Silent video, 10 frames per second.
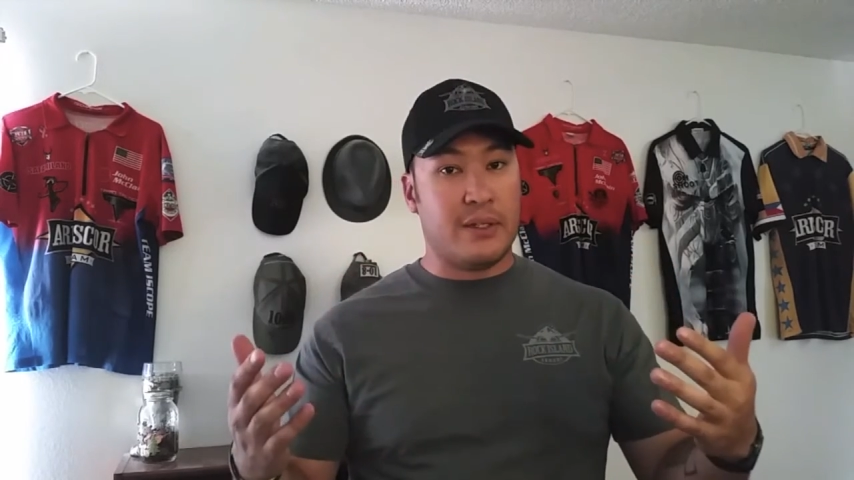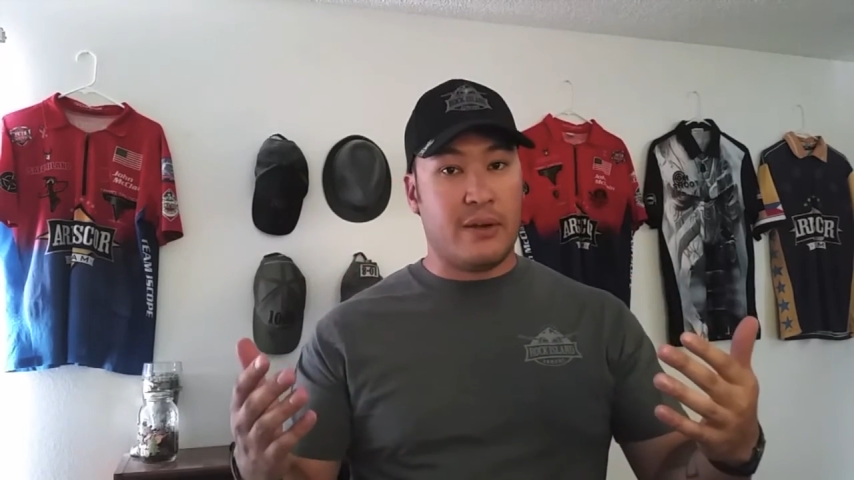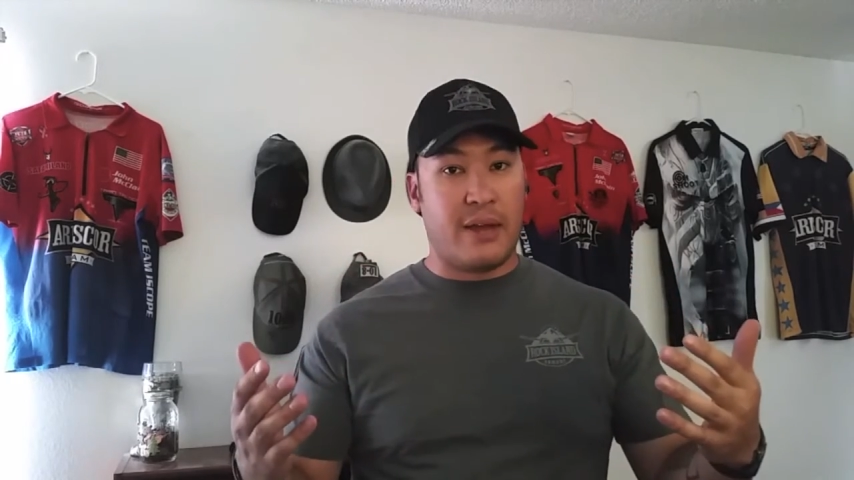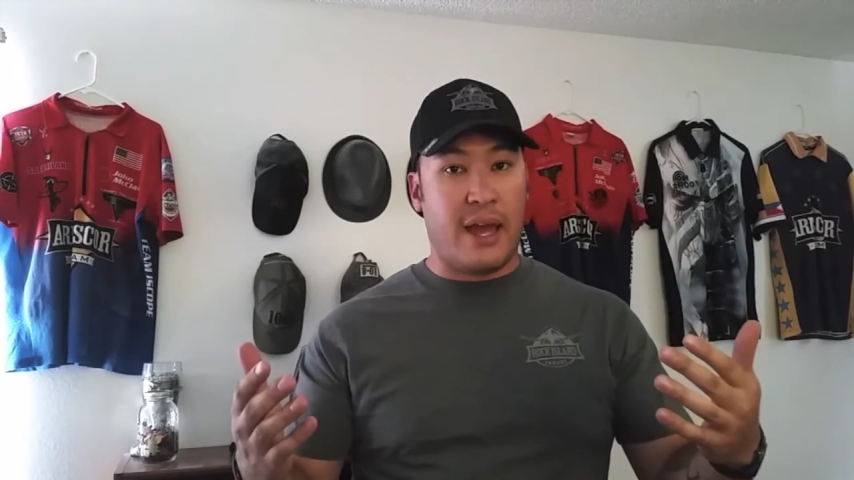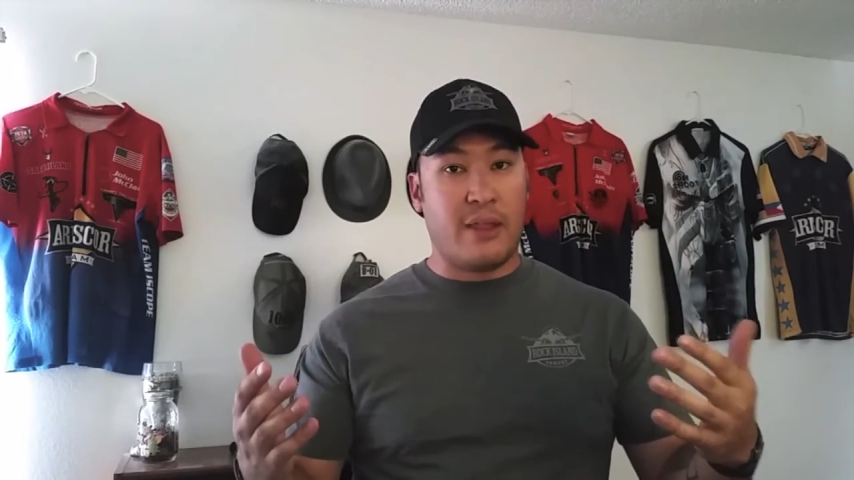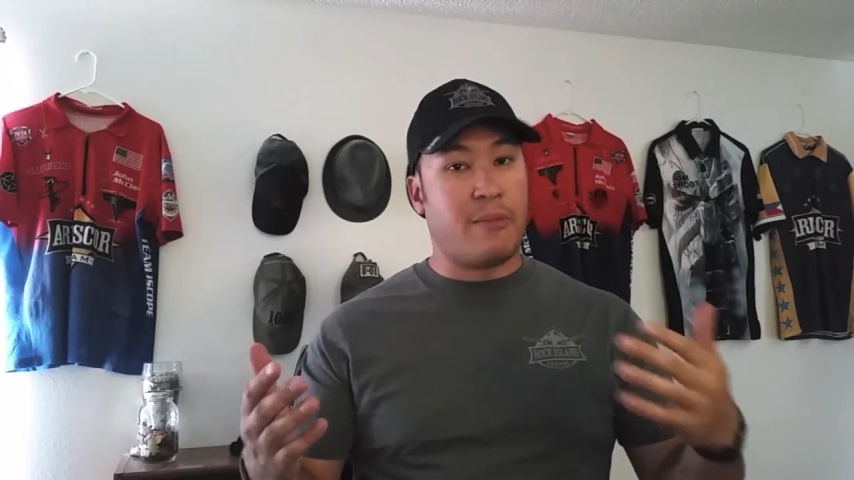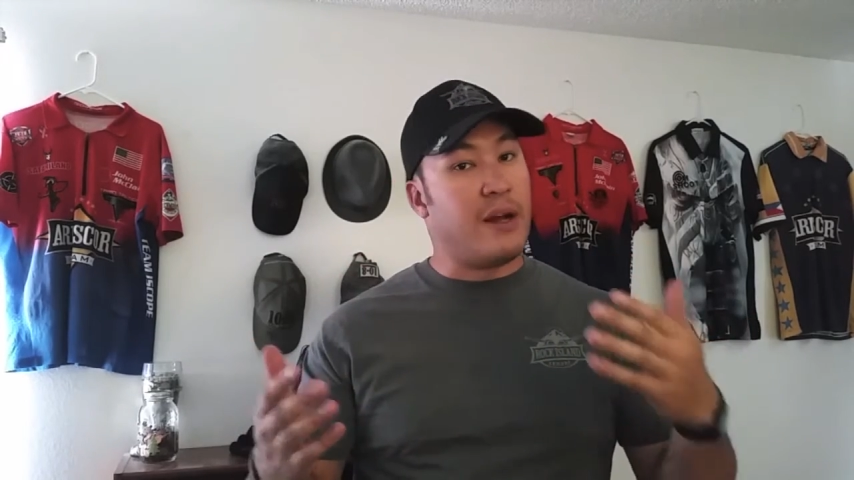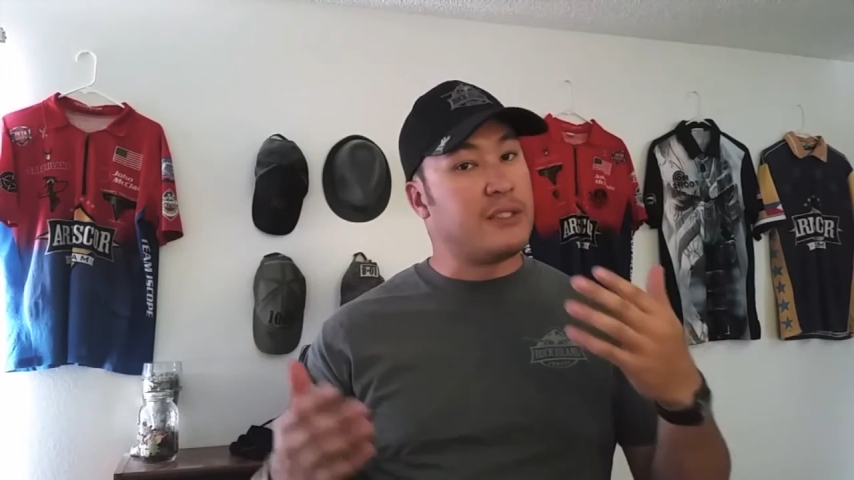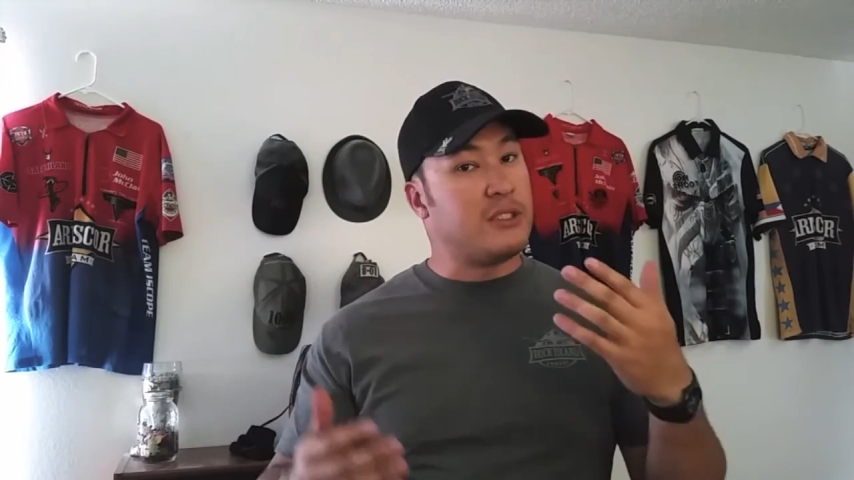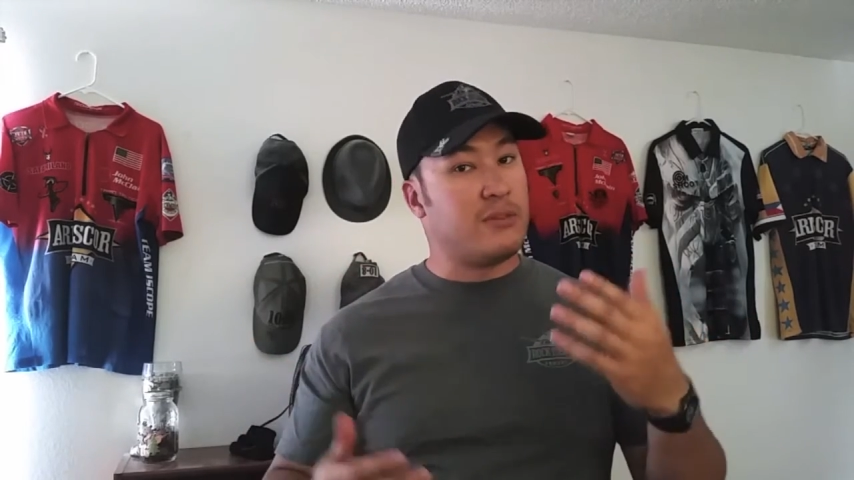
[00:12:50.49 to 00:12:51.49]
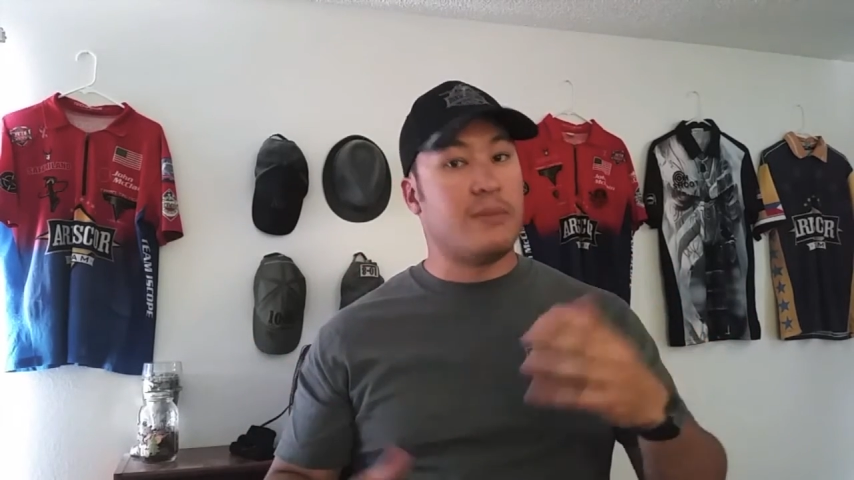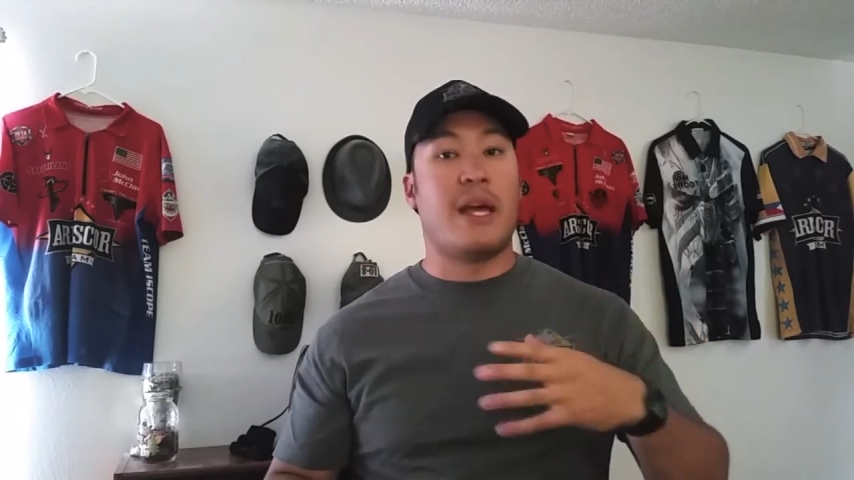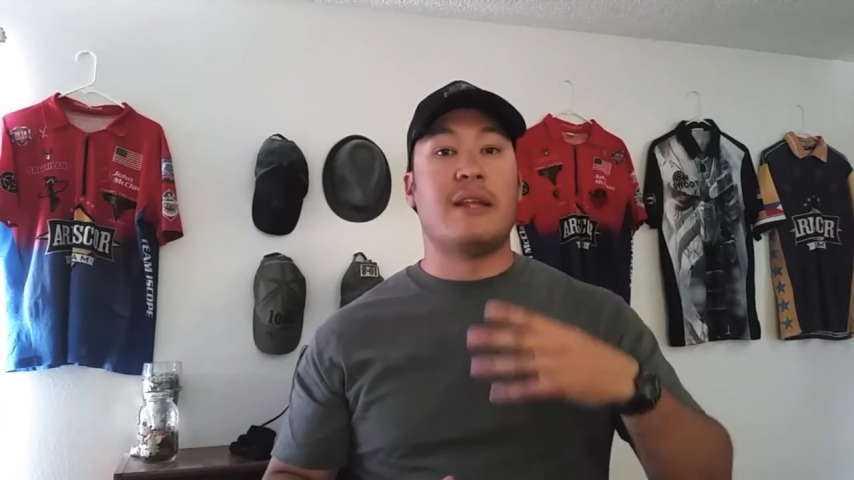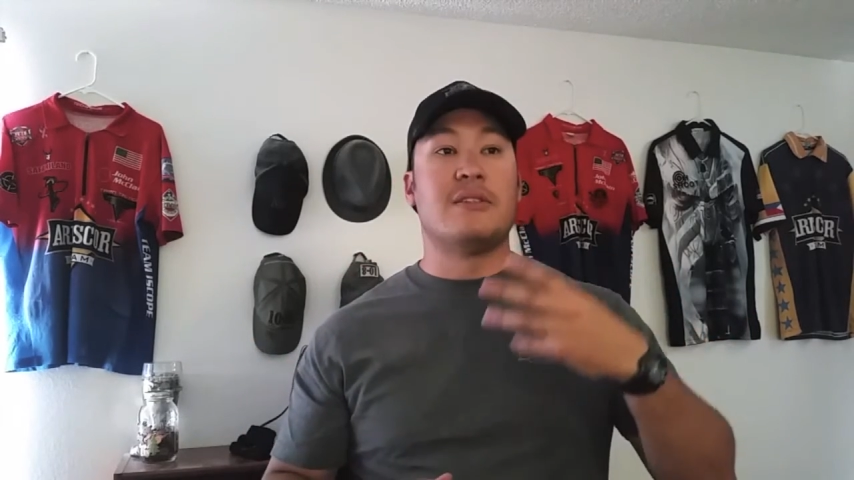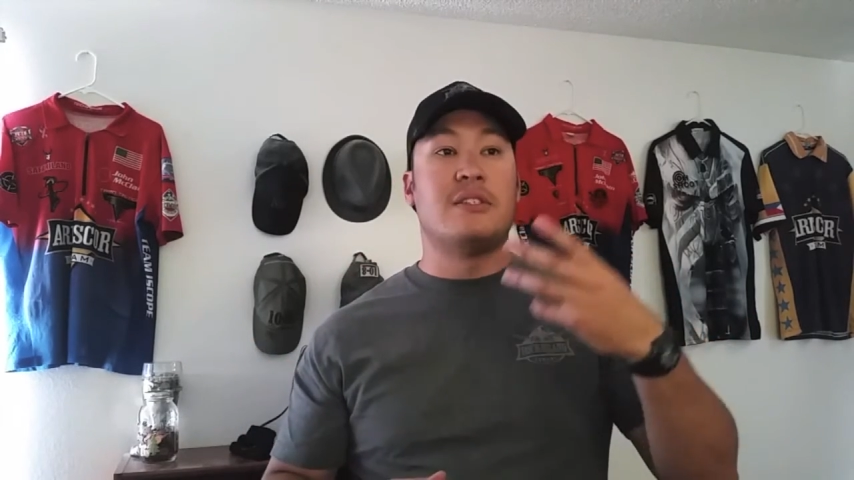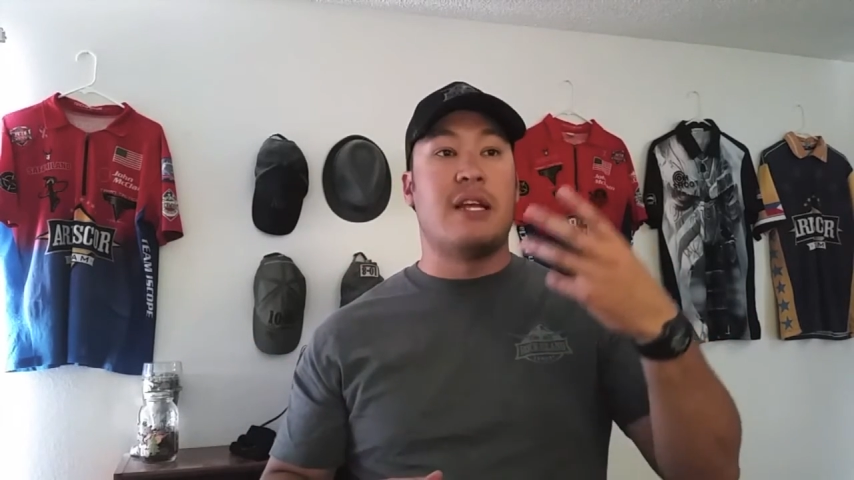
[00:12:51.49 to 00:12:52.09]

Okay, the process from then is